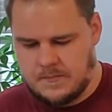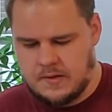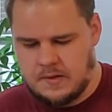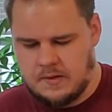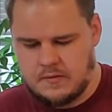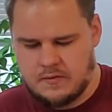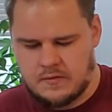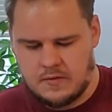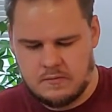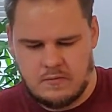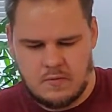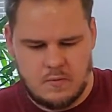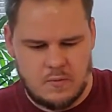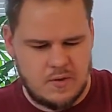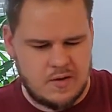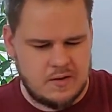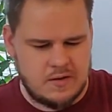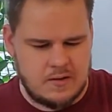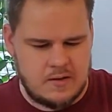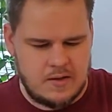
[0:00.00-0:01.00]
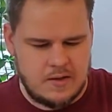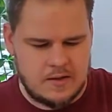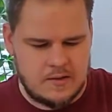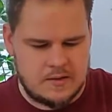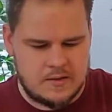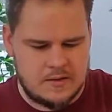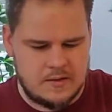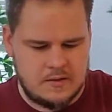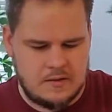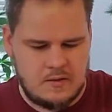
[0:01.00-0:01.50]
somewhere where it
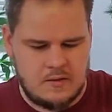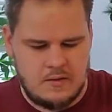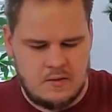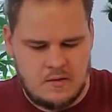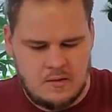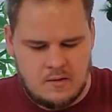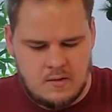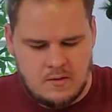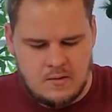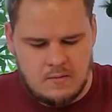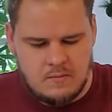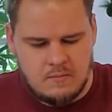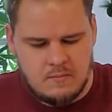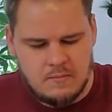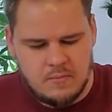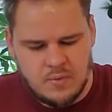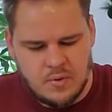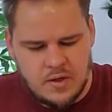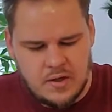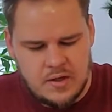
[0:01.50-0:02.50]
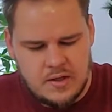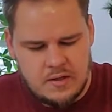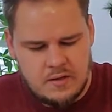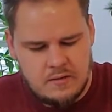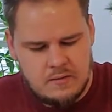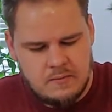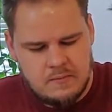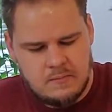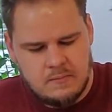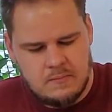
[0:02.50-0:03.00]
gets
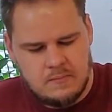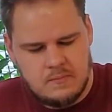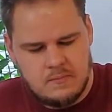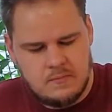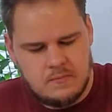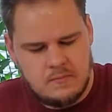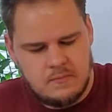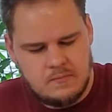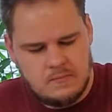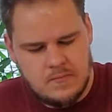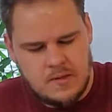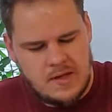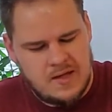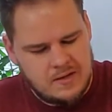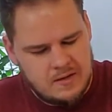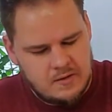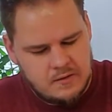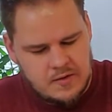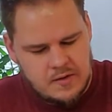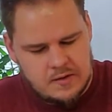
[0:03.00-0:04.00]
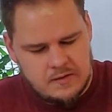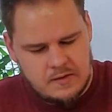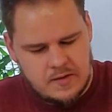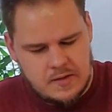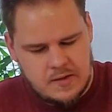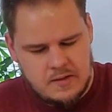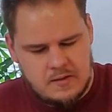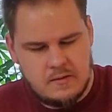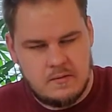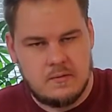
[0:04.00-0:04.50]
bright indirect
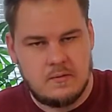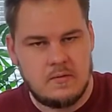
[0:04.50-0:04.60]
light.